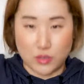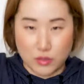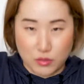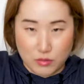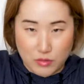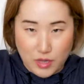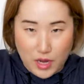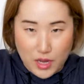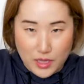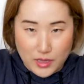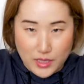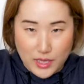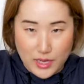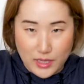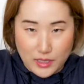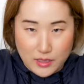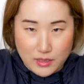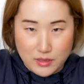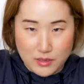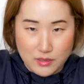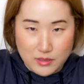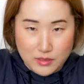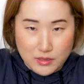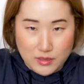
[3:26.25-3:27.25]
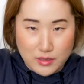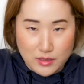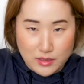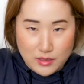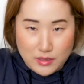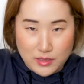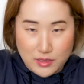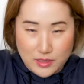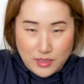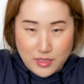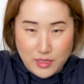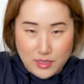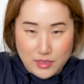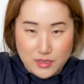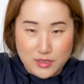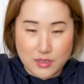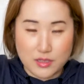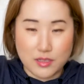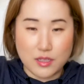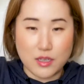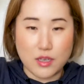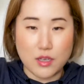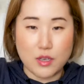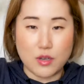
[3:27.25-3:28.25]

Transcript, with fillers: So not like this,